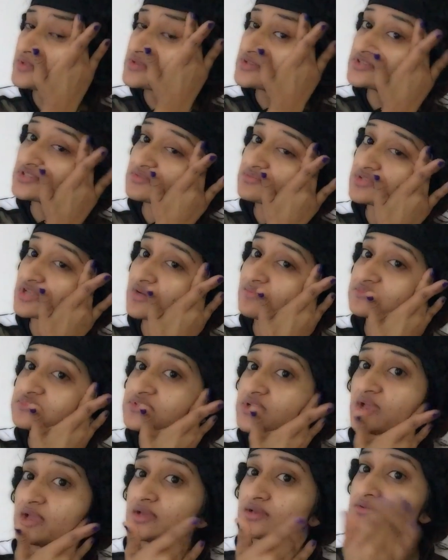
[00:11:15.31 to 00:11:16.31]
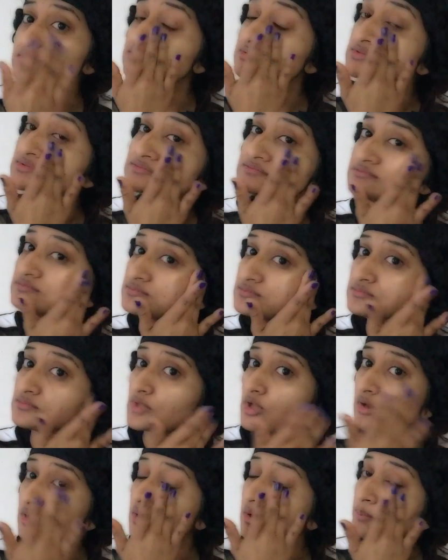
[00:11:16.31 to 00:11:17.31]
Sometimes I
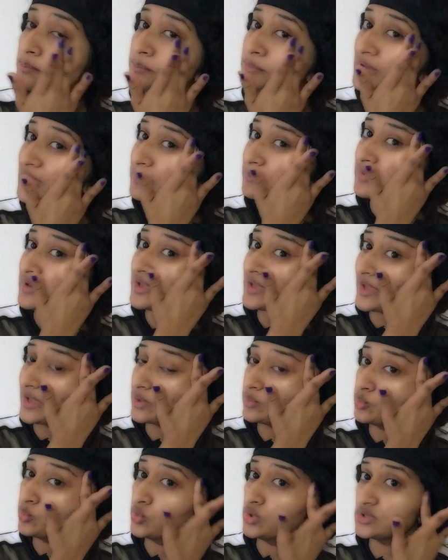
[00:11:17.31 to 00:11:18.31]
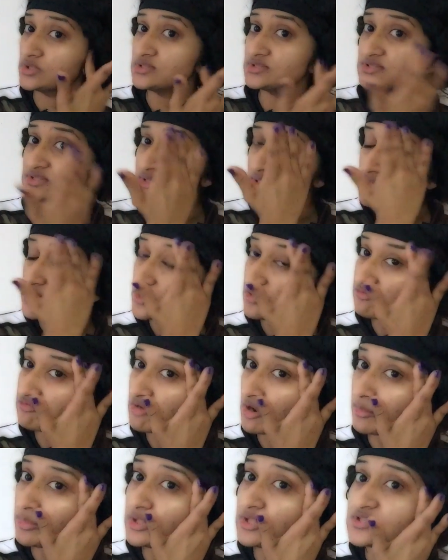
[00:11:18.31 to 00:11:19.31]
pat my hand once and then
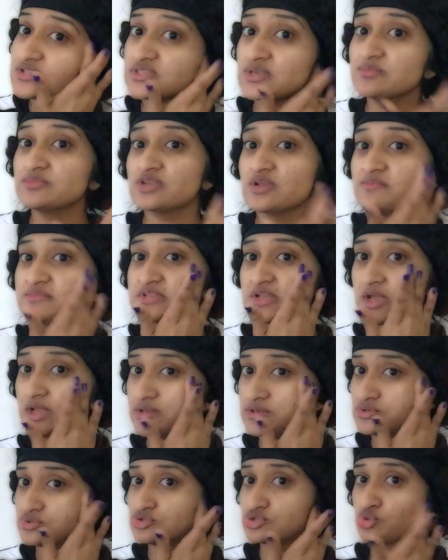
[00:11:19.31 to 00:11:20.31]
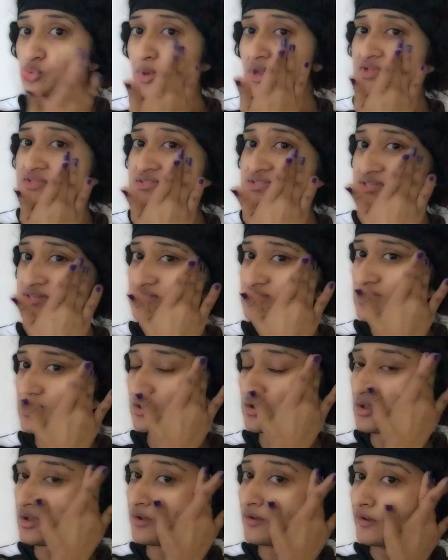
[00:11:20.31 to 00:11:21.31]
rub it. Sometimes I do twice because
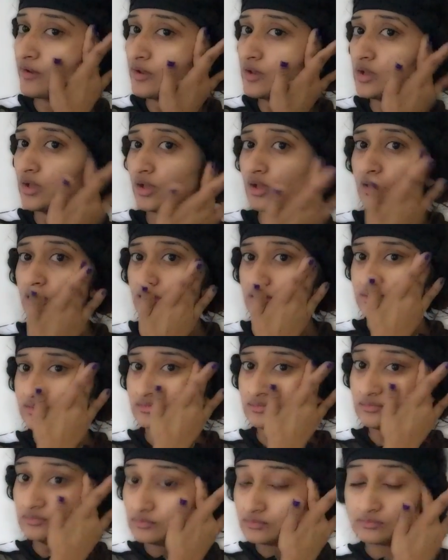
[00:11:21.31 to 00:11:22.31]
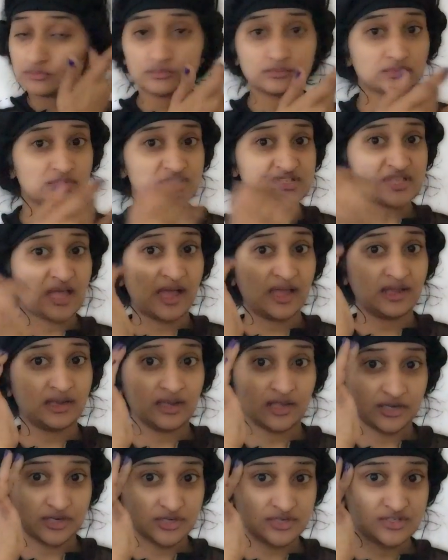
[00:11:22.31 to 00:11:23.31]
these
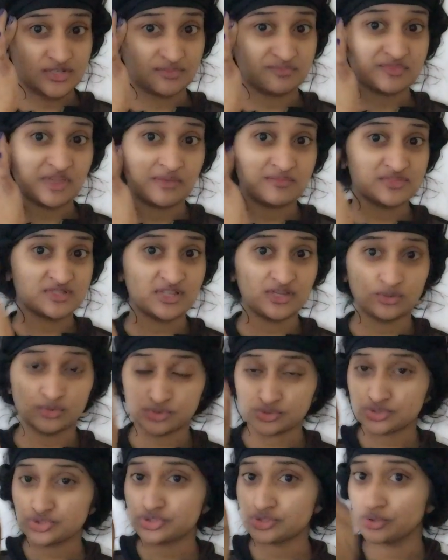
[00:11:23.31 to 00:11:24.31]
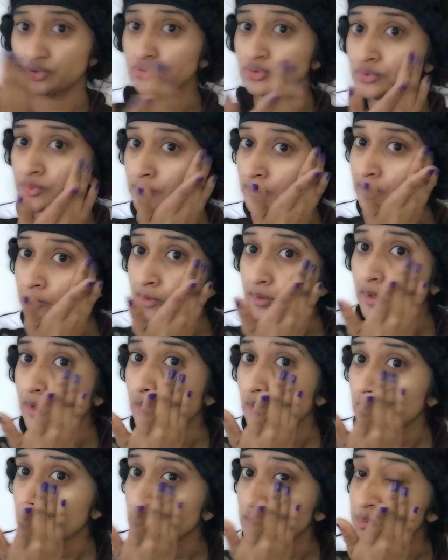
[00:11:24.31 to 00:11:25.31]
highlighters sometimes they don't show.
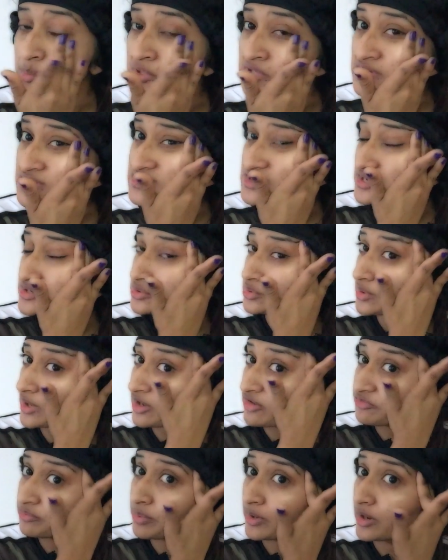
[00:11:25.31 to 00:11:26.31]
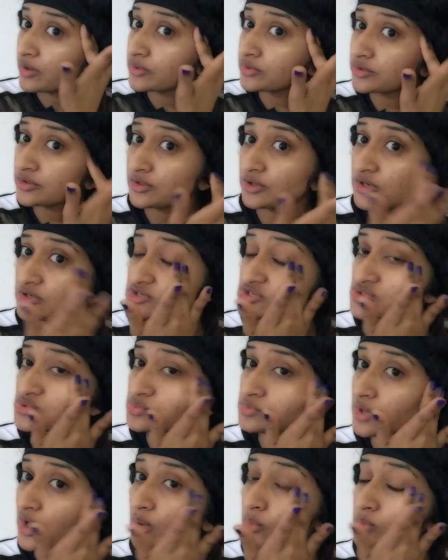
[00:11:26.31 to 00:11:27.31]
And because I don't have powder,
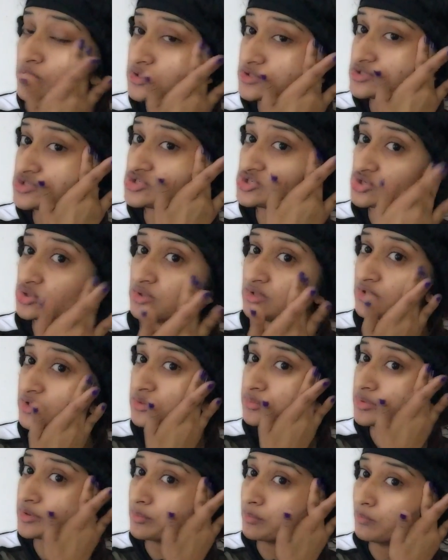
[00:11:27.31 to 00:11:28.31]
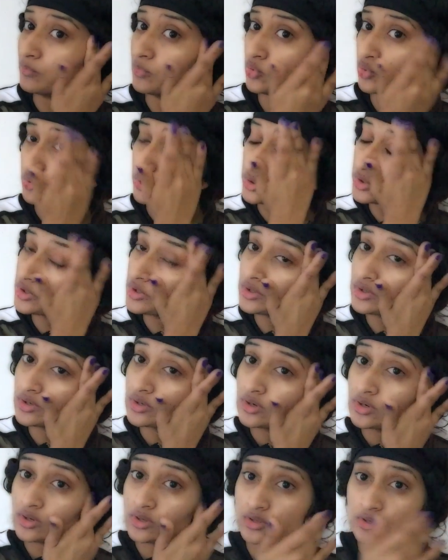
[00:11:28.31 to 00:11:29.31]
I wanted to show a little bit more.
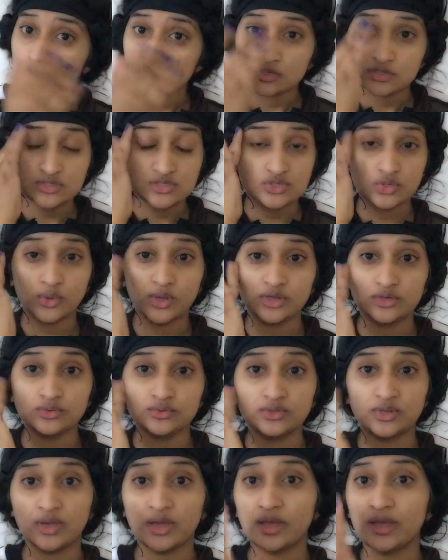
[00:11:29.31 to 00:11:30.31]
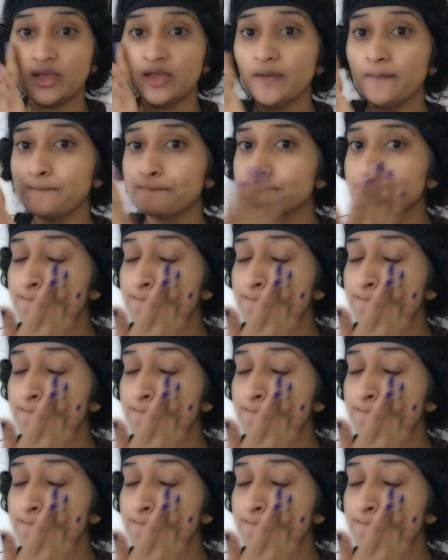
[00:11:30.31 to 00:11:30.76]
So I do that.